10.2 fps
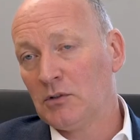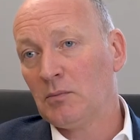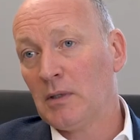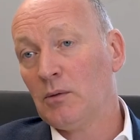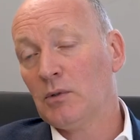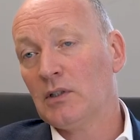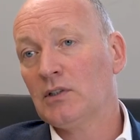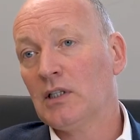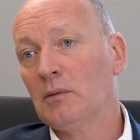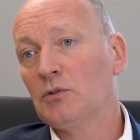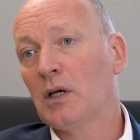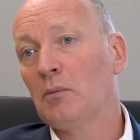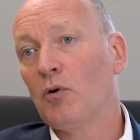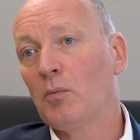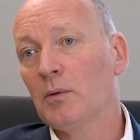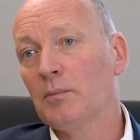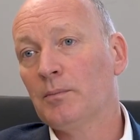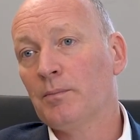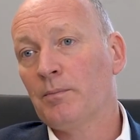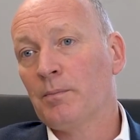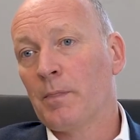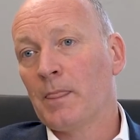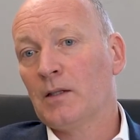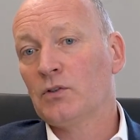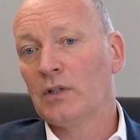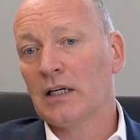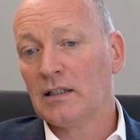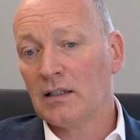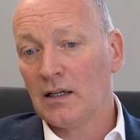to me with a TMJ problem. So that